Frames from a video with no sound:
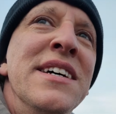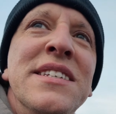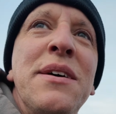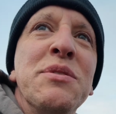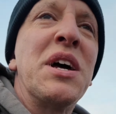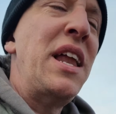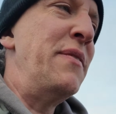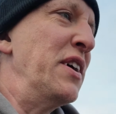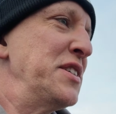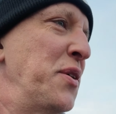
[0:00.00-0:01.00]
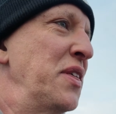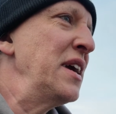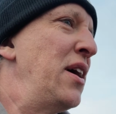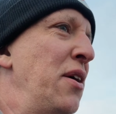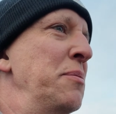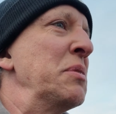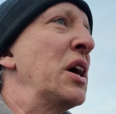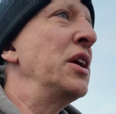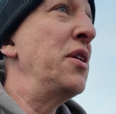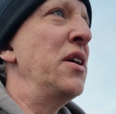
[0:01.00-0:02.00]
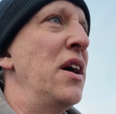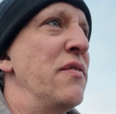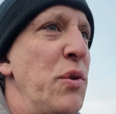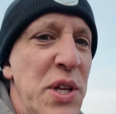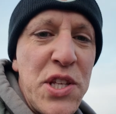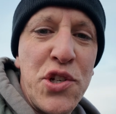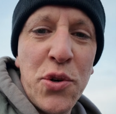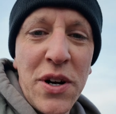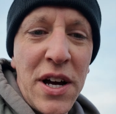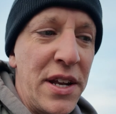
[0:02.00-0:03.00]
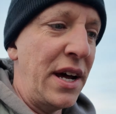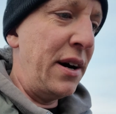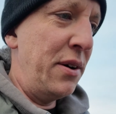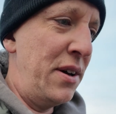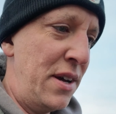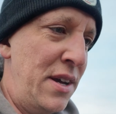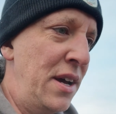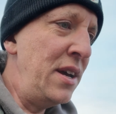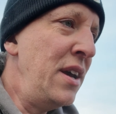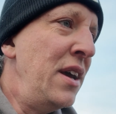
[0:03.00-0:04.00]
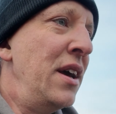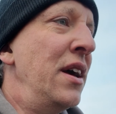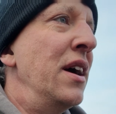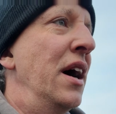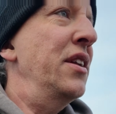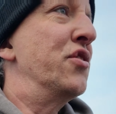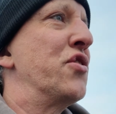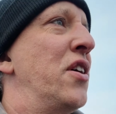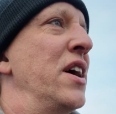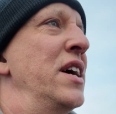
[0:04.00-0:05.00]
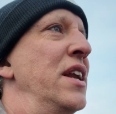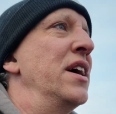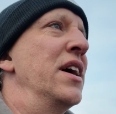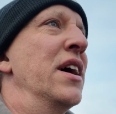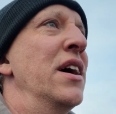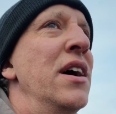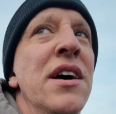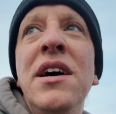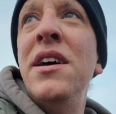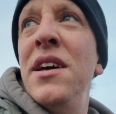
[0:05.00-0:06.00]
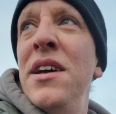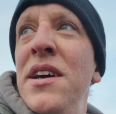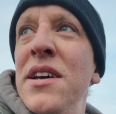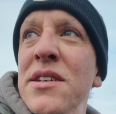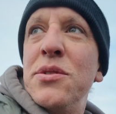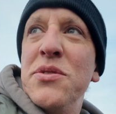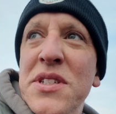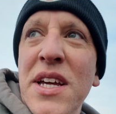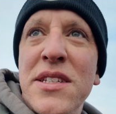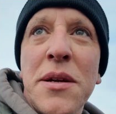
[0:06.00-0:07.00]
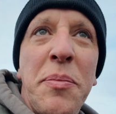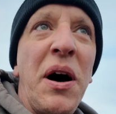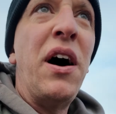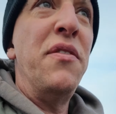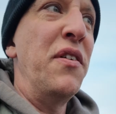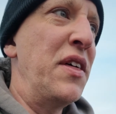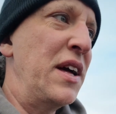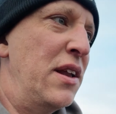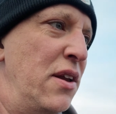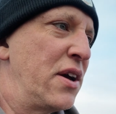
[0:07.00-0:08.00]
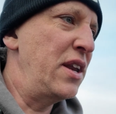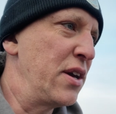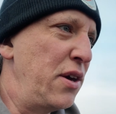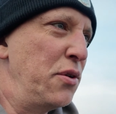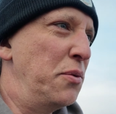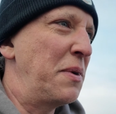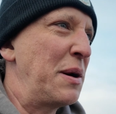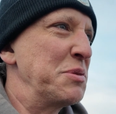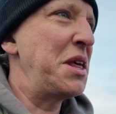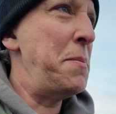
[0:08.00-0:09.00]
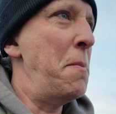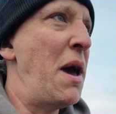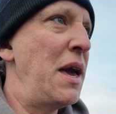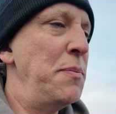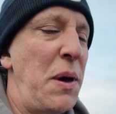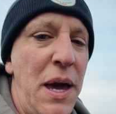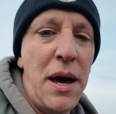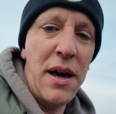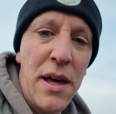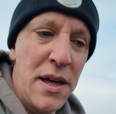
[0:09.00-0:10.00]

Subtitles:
So that was clever. So I think I'm going to avoid the shortcut now and try and sort of stick to the path. I think looking at Google Maps, there may be a